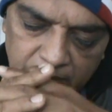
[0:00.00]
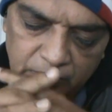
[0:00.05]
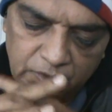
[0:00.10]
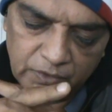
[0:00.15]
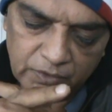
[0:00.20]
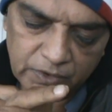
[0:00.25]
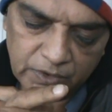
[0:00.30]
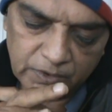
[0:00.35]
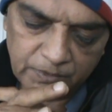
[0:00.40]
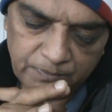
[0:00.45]

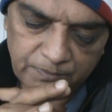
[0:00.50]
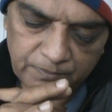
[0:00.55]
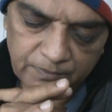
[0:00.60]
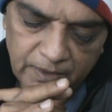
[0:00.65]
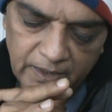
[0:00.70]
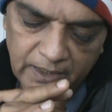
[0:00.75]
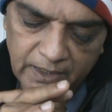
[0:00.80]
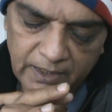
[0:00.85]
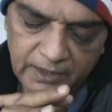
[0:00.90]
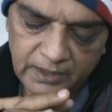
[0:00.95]
YouTube.
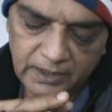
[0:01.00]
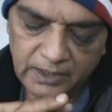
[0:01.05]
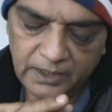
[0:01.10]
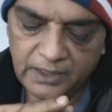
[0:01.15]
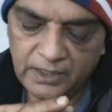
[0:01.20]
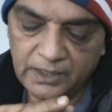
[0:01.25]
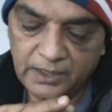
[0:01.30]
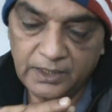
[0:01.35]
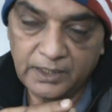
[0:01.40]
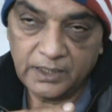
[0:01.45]
And
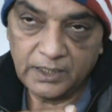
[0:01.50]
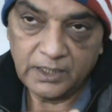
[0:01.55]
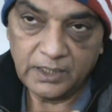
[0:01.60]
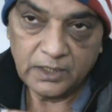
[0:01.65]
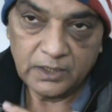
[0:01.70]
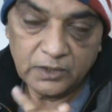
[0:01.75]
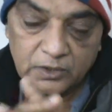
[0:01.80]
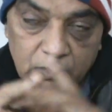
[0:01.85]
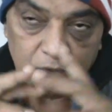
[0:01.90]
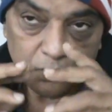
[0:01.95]
he
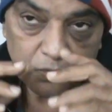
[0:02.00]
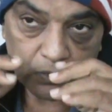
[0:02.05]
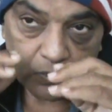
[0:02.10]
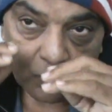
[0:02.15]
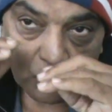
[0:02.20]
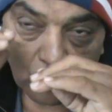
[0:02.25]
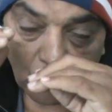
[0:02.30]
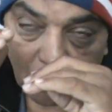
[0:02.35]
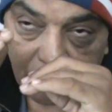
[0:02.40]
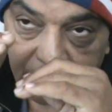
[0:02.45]

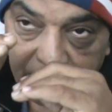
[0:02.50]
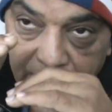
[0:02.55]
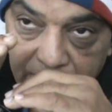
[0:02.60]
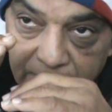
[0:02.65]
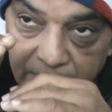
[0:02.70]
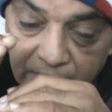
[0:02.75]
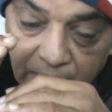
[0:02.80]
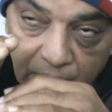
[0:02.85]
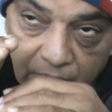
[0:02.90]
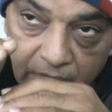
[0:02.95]
quote,
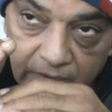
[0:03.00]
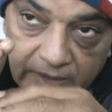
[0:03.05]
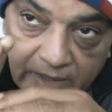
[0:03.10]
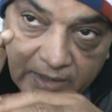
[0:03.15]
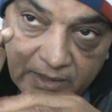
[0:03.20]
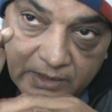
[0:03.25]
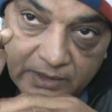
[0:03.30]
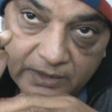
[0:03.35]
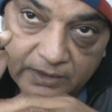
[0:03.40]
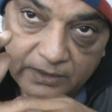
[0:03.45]
you know,
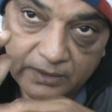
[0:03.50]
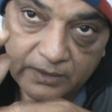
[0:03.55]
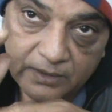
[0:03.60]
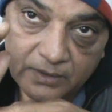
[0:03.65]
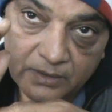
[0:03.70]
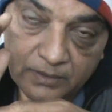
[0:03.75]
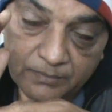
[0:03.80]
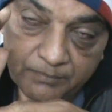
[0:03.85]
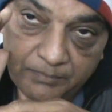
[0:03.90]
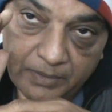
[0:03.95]
that
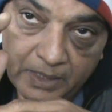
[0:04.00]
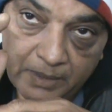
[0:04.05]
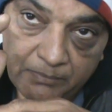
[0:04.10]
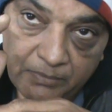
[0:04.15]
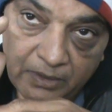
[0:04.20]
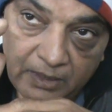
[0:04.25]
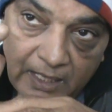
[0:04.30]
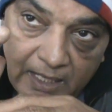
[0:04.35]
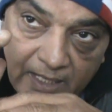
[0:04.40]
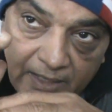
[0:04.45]

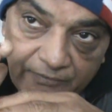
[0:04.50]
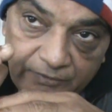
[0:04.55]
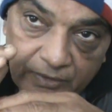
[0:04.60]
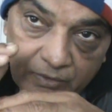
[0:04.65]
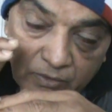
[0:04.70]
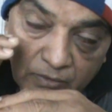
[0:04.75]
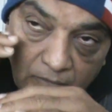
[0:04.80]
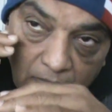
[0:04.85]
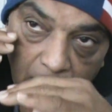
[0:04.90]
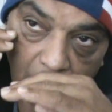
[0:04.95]
Bible have, you
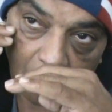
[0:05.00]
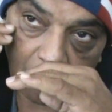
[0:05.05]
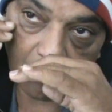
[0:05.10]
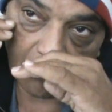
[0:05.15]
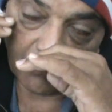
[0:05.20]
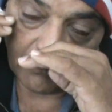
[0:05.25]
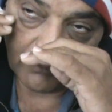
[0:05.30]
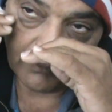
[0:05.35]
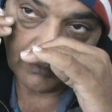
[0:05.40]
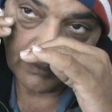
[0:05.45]
know,
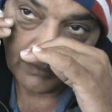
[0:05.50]
all